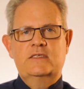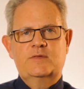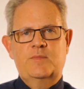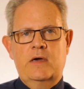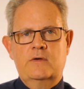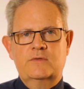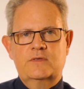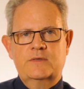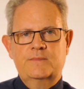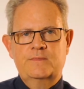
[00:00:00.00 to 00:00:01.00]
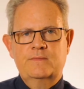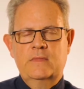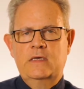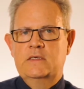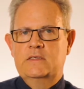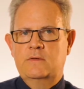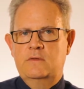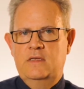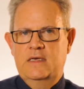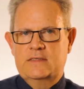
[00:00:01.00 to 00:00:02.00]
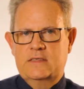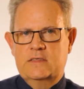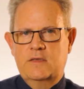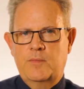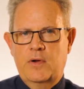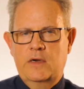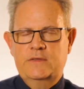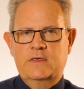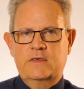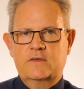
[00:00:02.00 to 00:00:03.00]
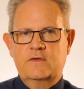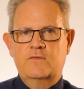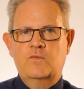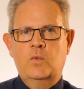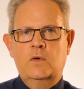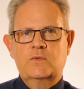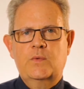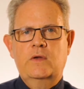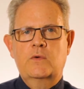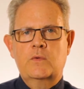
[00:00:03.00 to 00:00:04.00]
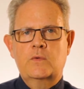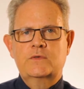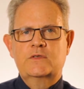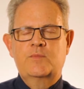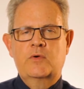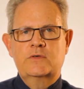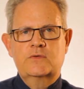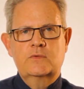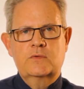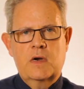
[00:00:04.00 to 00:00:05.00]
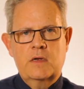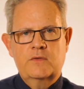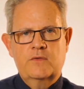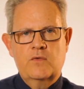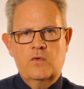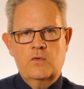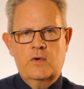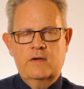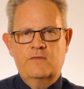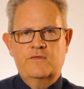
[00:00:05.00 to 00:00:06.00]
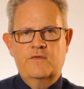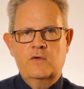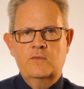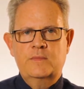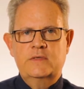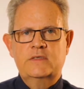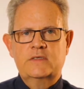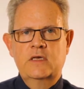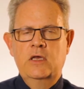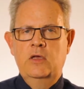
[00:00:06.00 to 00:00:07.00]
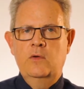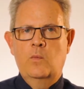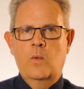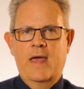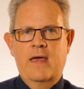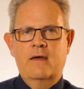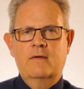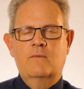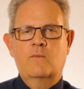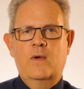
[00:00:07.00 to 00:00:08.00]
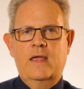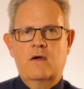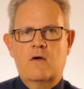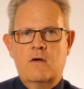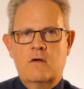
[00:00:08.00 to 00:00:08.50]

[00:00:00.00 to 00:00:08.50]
dispelled. So this is the process of what we call spiritual growth or unfoldment, where we